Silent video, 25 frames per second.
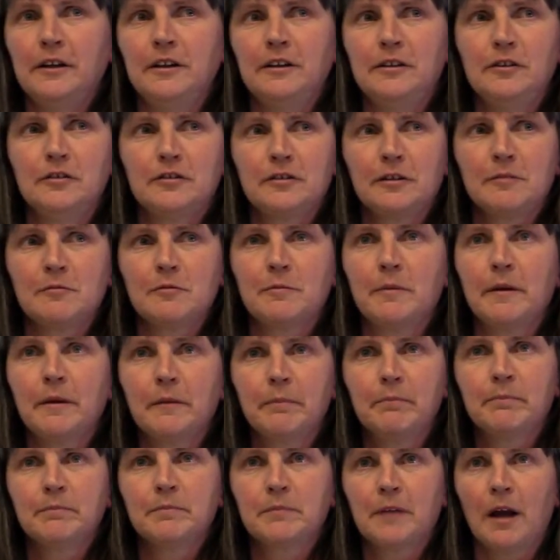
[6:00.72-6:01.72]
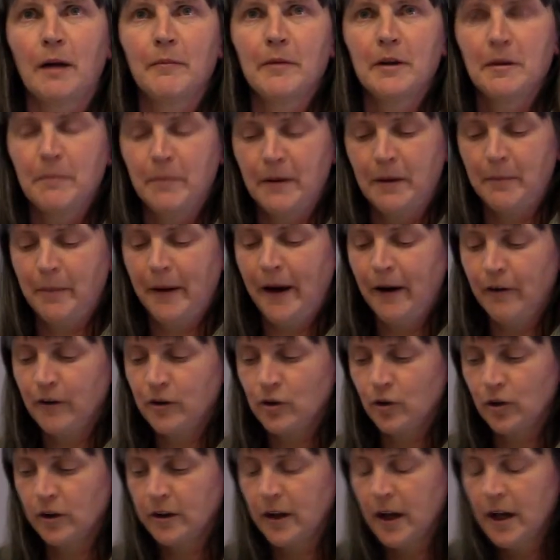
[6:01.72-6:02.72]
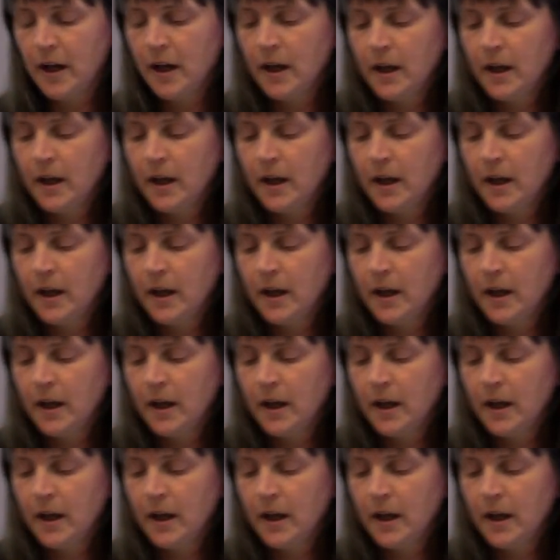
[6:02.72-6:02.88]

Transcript: you seem to be becoming a bit paranoid.